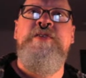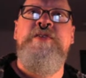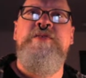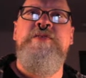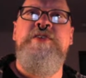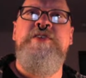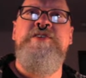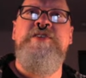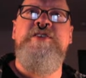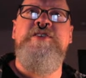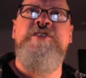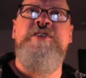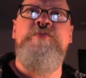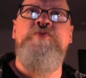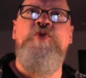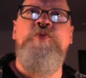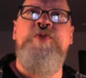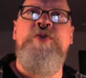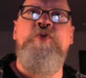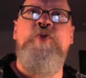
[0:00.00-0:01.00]
The system
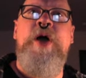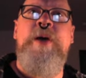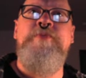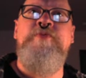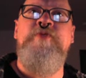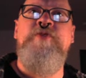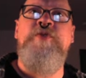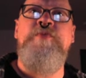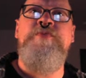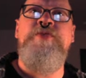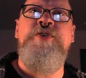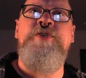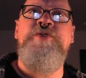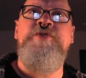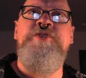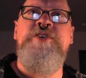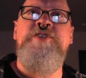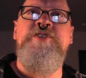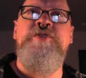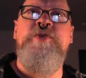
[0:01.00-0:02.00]
will be ripe for abuse. It's